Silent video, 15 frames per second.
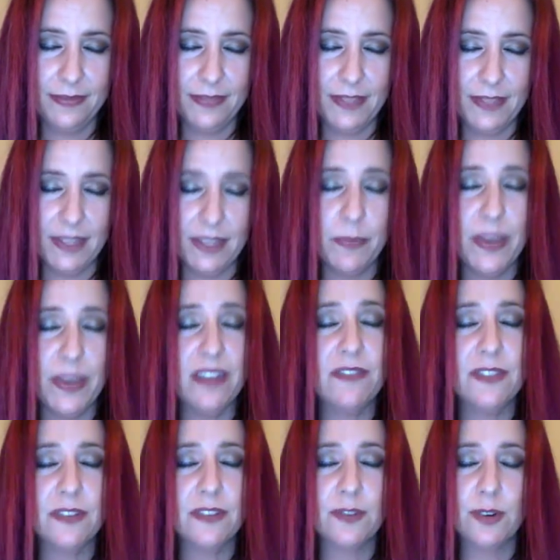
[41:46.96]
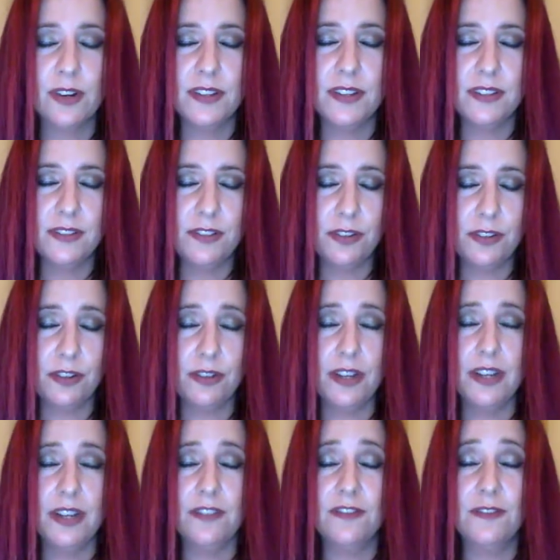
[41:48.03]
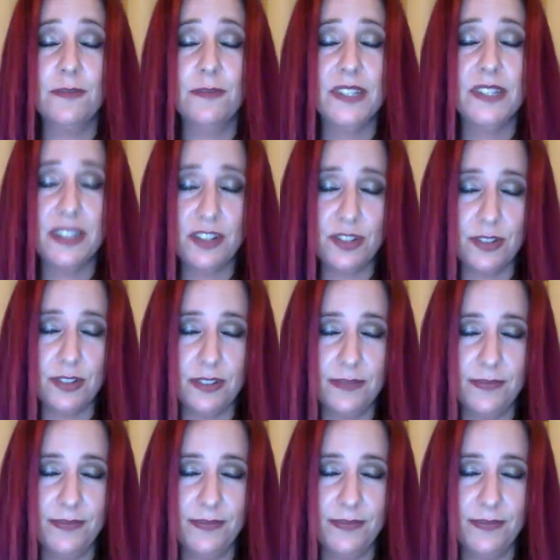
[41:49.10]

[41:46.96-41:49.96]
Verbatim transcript: And the benefit, of course, is your creative potential.